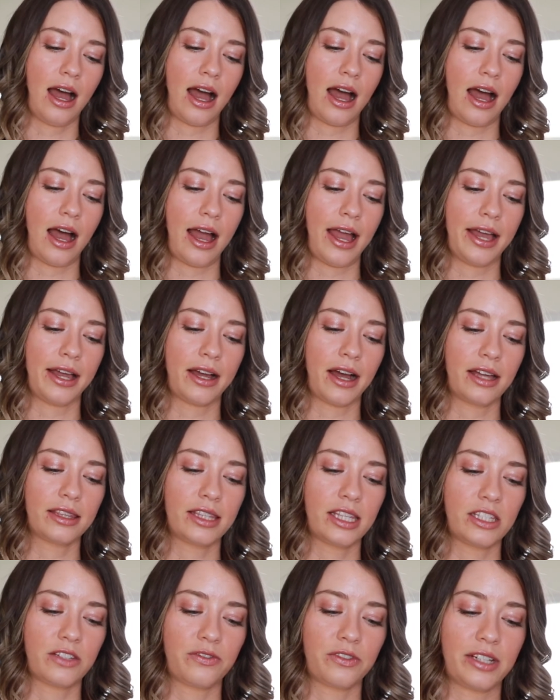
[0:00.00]
I got
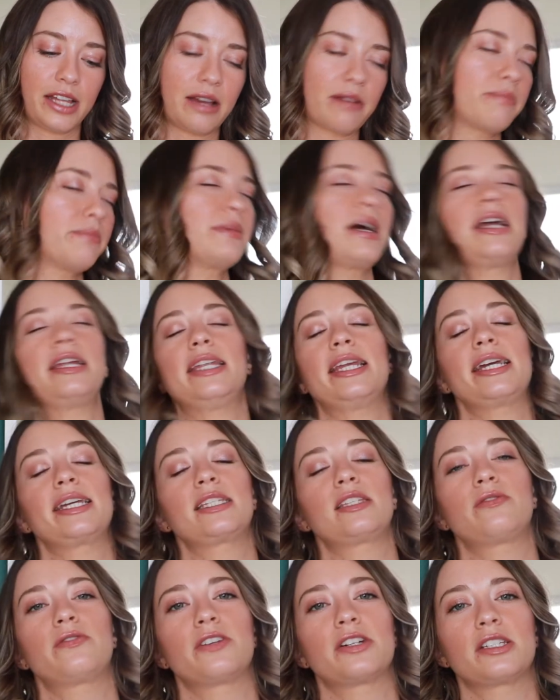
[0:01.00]
this for like my
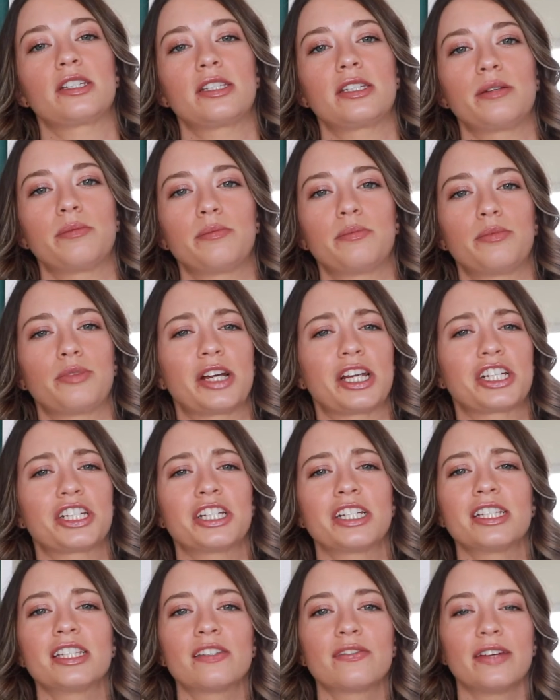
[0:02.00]
NYX First
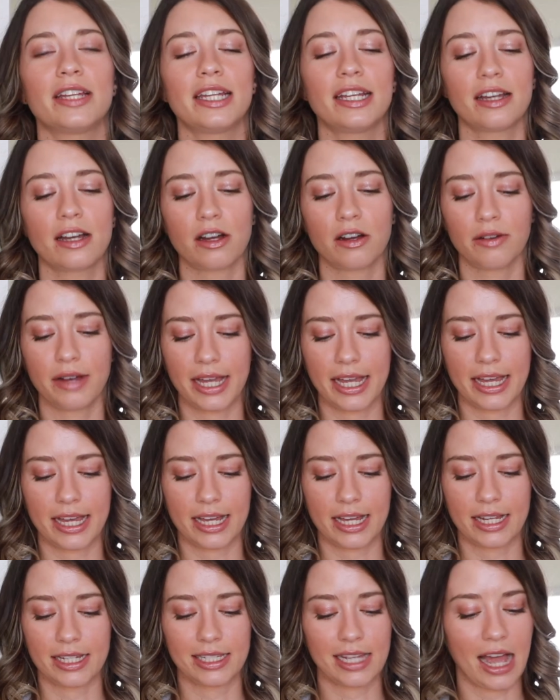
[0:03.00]
Impressions video,
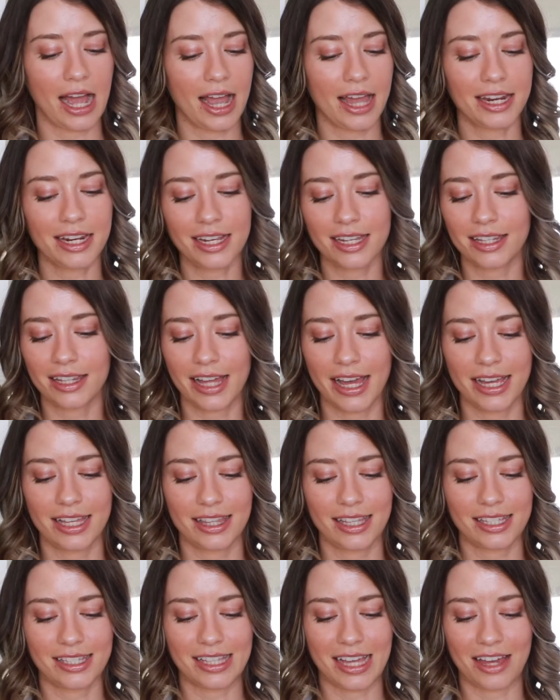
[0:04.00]
and I didn't like
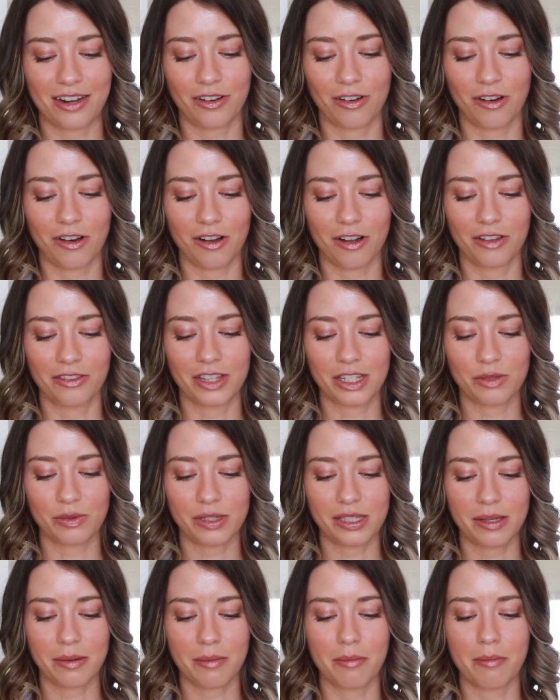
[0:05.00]
this at all. This
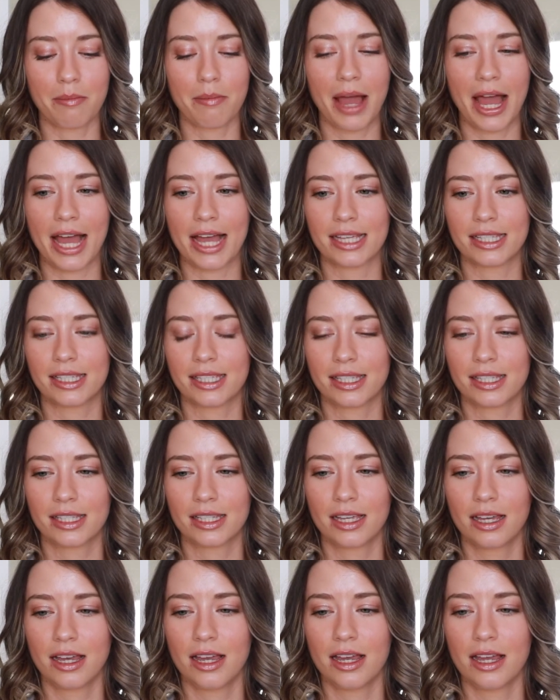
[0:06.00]
was a mess.